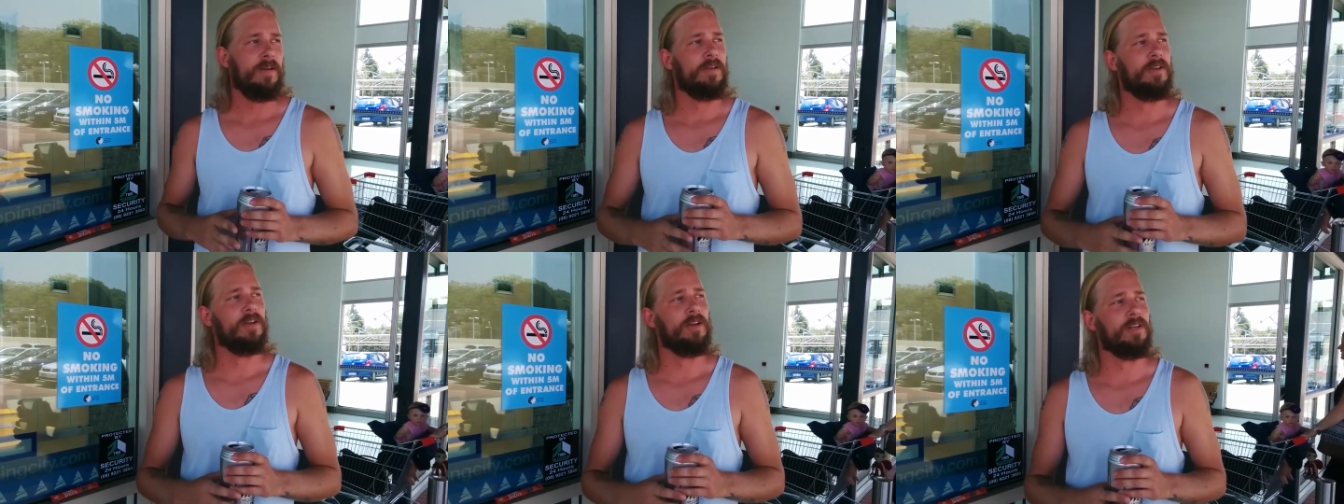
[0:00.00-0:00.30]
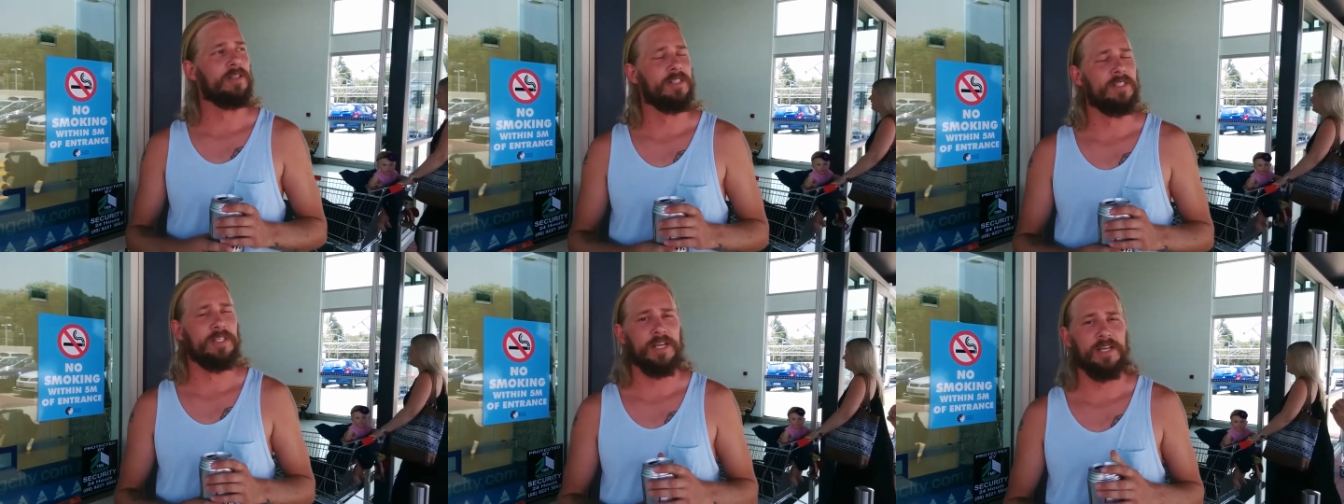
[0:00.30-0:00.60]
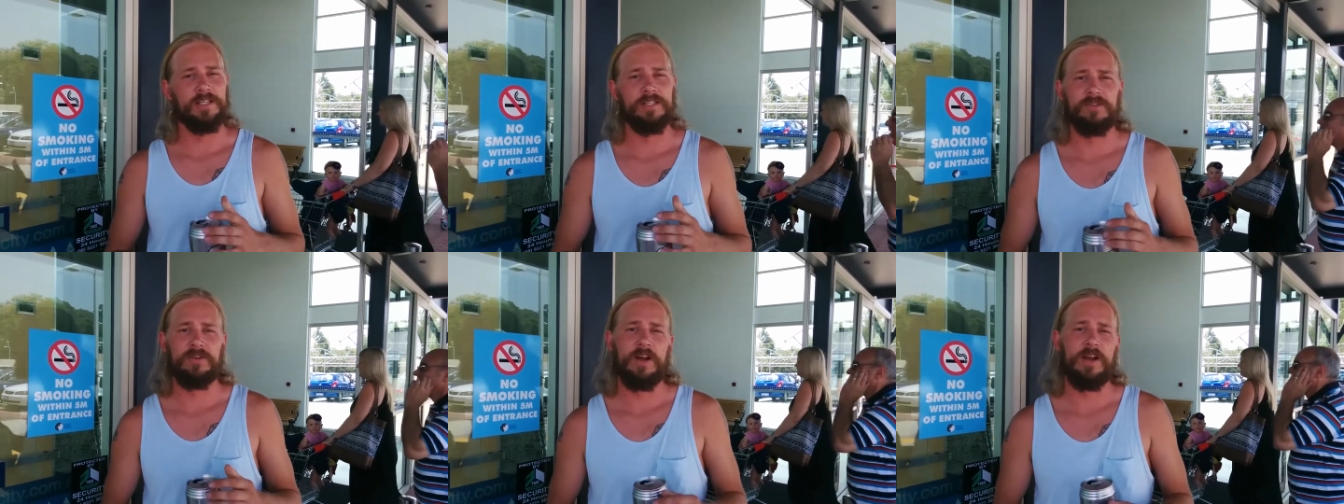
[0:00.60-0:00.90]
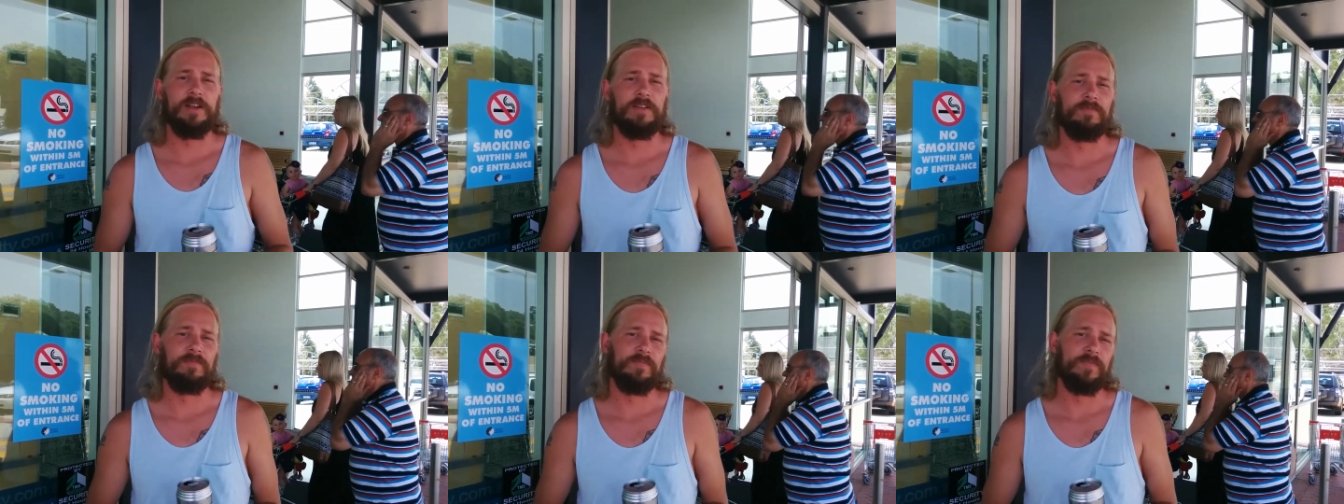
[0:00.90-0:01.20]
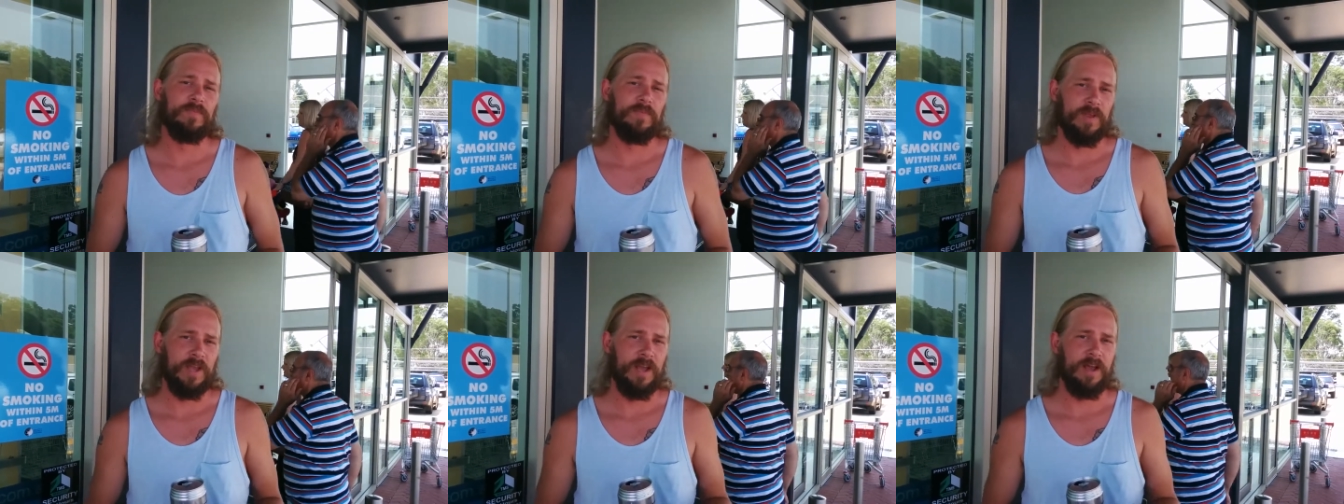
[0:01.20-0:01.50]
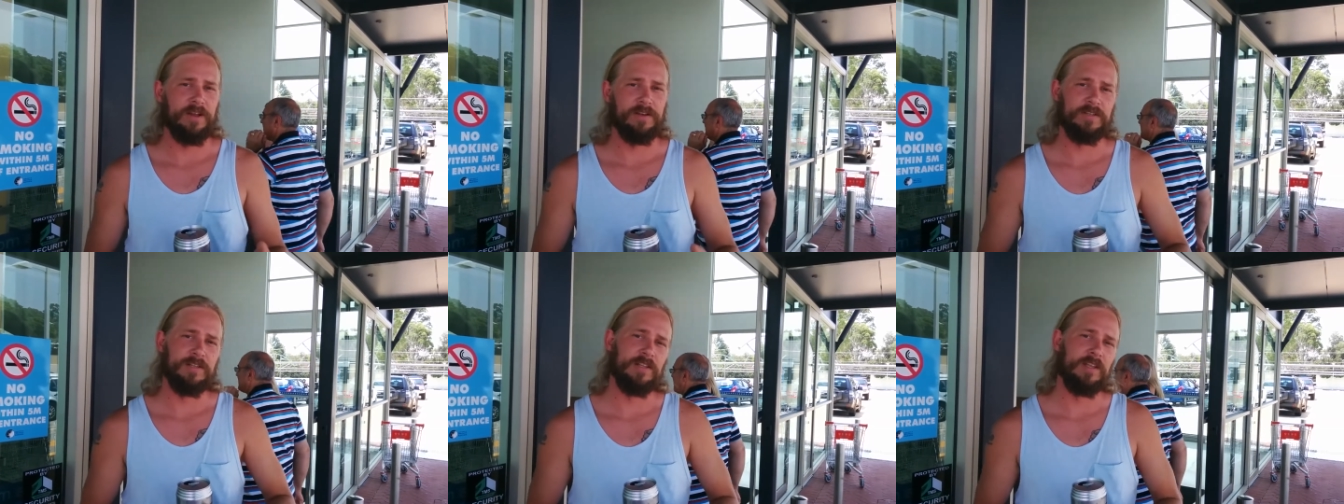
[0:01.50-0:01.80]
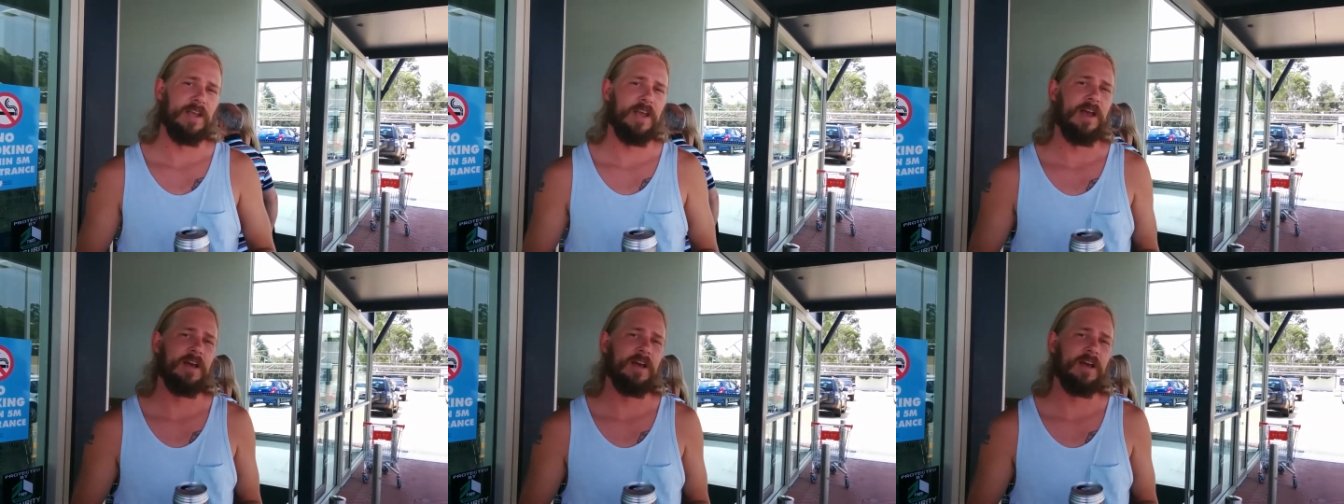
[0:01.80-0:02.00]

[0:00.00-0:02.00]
you can see straight out to the